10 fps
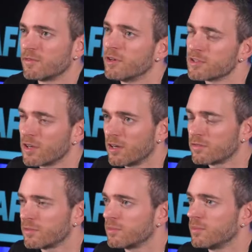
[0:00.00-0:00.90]
First
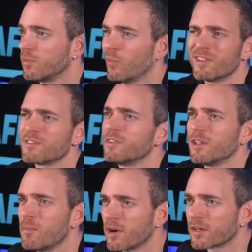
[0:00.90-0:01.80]
off, what is
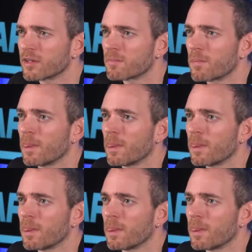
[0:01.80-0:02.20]
affiliate marketing?